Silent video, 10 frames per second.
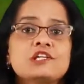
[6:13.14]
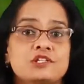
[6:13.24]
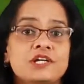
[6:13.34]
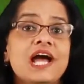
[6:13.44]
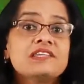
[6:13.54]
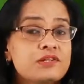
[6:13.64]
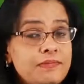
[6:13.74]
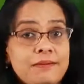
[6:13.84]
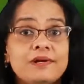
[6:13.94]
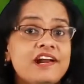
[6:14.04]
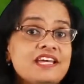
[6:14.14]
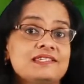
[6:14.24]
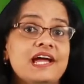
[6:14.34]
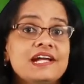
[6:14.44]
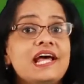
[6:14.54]
So guys, remember I
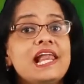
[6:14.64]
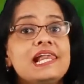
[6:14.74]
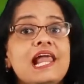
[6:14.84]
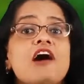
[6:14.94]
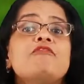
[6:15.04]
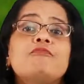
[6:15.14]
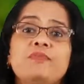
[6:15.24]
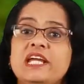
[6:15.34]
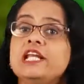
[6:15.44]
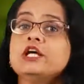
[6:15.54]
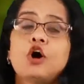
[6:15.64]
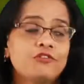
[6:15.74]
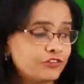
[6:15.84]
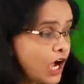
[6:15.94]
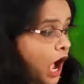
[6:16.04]
said I love peeling
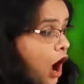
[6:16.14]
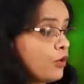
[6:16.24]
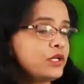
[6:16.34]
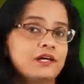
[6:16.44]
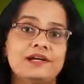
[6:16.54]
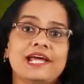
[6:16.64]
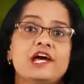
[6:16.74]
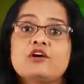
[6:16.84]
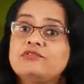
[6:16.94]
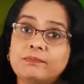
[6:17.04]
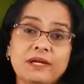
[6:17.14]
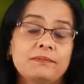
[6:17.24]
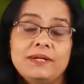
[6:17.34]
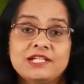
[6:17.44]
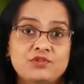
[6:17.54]
off the outer layer of the
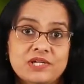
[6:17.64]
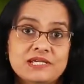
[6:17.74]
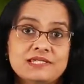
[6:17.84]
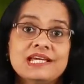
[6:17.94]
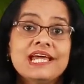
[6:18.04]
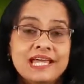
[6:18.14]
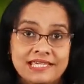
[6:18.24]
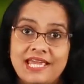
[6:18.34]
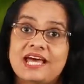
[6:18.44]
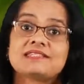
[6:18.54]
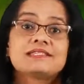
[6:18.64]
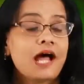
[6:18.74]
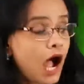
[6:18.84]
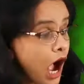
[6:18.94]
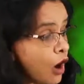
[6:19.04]
big trees? Yes,
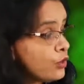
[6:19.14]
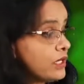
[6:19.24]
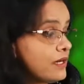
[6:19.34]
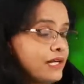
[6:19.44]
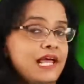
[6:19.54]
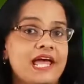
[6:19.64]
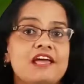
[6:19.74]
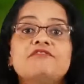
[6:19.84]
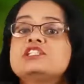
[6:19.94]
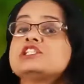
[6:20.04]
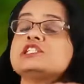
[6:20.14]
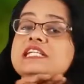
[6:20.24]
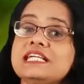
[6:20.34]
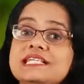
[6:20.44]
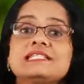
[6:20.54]
the outer layer which is
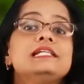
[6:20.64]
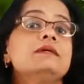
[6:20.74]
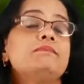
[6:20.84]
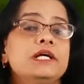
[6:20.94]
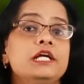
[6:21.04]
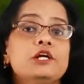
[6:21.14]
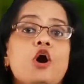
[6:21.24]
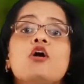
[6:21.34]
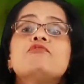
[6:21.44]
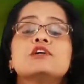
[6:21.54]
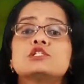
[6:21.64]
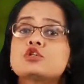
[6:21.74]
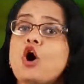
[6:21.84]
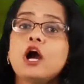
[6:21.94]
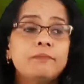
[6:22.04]
easily peeled off is
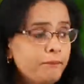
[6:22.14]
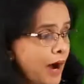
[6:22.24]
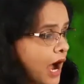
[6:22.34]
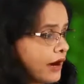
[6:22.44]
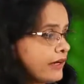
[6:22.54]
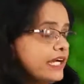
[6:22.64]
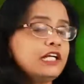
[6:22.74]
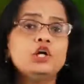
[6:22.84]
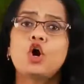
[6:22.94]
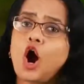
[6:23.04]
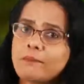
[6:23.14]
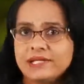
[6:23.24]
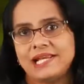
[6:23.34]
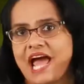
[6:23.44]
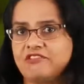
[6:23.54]
called bark in
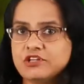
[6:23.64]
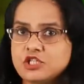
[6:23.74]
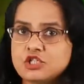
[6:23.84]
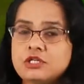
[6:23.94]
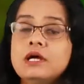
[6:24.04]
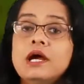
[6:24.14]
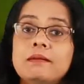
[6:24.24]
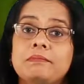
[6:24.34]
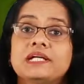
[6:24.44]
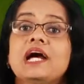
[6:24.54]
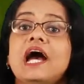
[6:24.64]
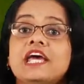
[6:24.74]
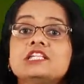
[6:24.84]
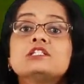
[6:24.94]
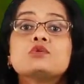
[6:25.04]
common language. But
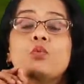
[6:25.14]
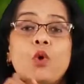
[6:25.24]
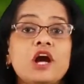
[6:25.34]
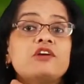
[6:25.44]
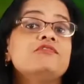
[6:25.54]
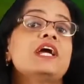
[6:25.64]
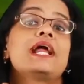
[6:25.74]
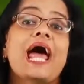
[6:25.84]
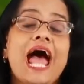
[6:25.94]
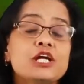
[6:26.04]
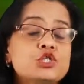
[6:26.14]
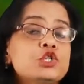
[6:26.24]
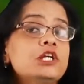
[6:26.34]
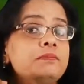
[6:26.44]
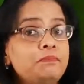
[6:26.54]
guys, what we are
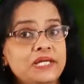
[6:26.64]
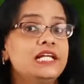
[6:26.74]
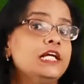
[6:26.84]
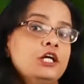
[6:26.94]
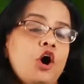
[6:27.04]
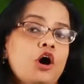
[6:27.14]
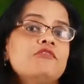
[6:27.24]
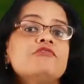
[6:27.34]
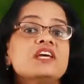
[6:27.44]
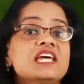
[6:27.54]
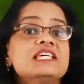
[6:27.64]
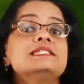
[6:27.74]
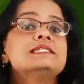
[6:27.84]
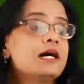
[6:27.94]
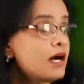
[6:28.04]
actually peeling off
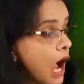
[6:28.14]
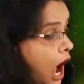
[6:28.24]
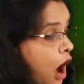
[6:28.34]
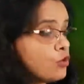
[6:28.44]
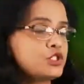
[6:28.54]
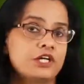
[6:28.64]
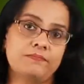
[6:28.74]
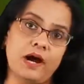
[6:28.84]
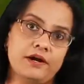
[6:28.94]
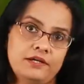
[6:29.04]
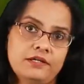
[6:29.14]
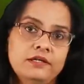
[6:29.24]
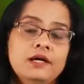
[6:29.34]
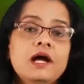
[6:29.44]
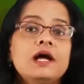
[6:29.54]
is the outer bark.
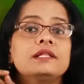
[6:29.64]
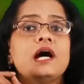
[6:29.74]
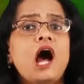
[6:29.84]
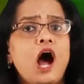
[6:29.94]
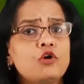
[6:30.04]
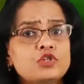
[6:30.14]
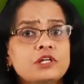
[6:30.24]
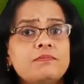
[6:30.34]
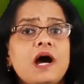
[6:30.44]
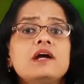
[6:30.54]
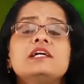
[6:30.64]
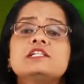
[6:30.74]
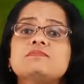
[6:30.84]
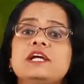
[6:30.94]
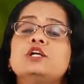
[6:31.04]
The outer bark
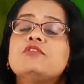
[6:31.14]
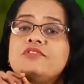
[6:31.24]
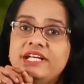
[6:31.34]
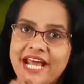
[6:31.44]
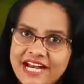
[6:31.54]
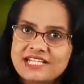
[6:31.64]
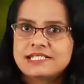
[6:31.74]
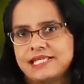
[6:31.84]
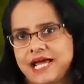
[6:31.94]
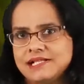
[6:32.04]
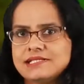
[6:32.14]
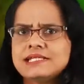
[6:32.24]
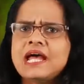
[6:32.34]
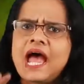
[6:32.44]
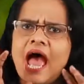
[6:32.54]
is made of dead cells,
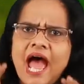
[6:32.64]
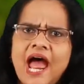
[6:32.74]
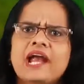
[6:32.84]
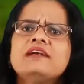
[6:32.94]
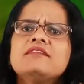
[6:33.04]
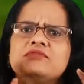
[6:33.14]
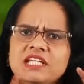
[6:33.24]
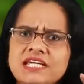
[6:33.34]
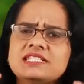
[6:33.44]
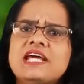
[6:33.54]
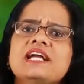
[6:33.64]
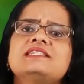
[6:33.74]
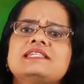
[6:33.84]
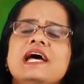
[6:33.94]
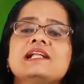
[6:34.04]
and these dead
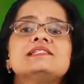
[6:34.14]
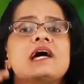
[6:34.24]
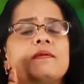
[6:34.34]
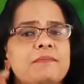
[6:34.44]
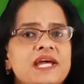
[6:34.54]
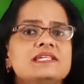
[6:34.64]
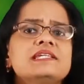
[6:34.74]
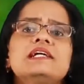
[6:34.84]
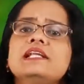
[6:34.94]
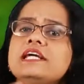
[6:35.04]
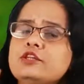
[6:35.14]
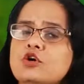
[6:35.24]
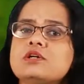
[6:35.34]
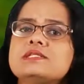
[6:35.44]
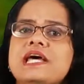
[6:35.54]
cells are basically
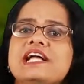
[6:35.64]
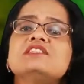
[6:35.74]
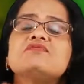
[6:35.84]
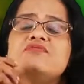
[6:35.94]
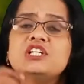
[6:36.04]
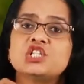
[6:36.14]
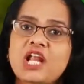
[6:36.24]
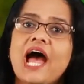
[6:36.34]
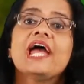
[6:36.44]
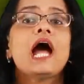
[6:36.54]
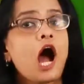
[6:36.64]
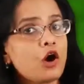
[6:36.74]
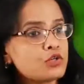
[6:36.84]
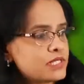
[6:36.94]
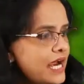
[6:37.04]
those cells which lie
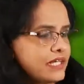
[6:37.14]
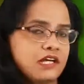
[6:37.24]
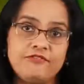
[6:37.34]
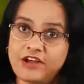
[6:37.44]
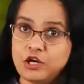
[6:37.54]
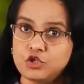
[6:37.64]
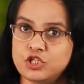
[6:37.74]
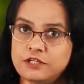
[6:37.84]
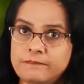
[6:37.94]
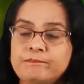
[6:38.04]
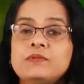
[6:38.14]
outside the phellogen.